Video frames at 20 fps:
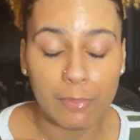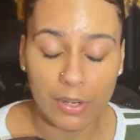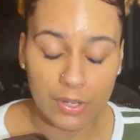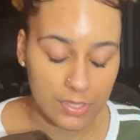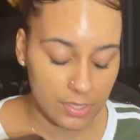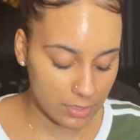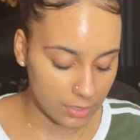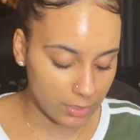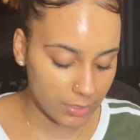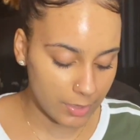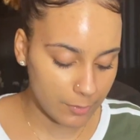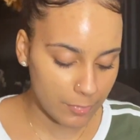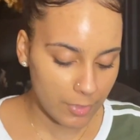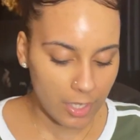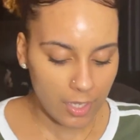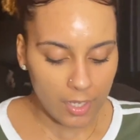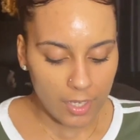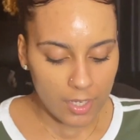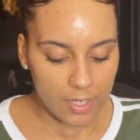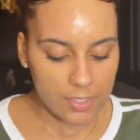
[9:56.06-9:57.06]
personally.
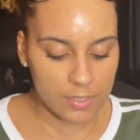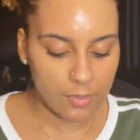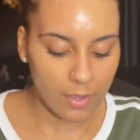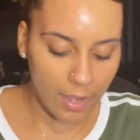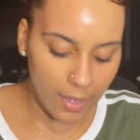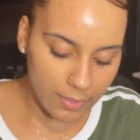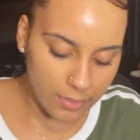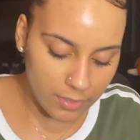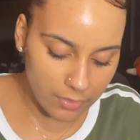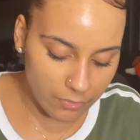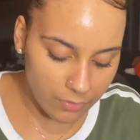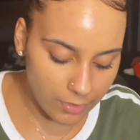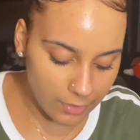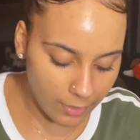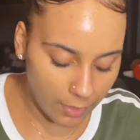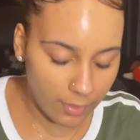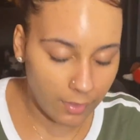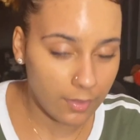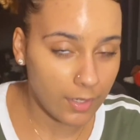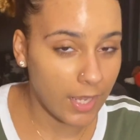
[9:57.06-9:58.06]
So I give it
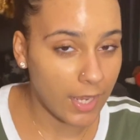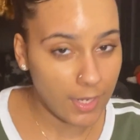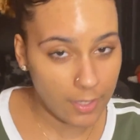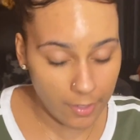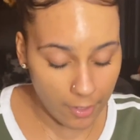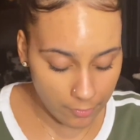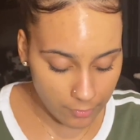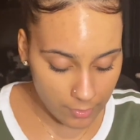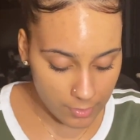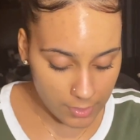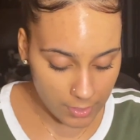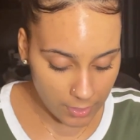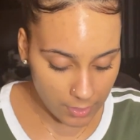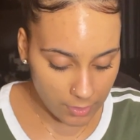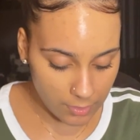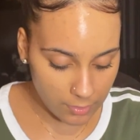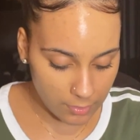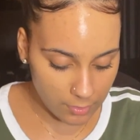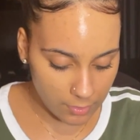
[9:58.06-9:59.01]
like an 8 out of 10.